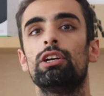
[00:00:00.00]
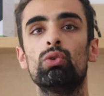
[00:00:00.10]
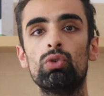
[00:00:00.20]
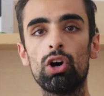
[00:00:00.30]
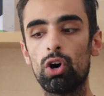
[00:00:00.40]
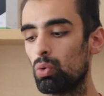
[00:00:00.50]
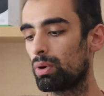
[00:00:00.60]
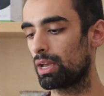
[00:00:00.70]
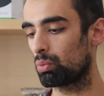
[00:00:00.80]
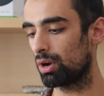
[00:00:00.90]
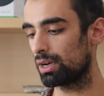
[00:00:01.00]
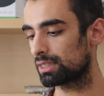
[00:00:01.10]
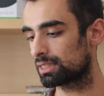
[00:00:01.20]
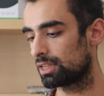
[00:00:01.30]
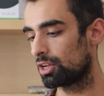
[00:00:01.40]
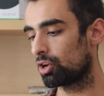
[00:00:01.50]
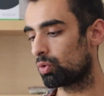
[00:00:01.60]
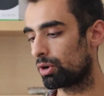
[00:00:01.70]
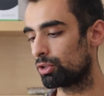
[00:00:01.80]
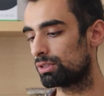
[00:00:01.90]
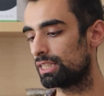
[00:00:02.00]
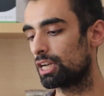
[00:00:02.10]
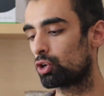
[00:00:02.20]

You'll know when it works when you see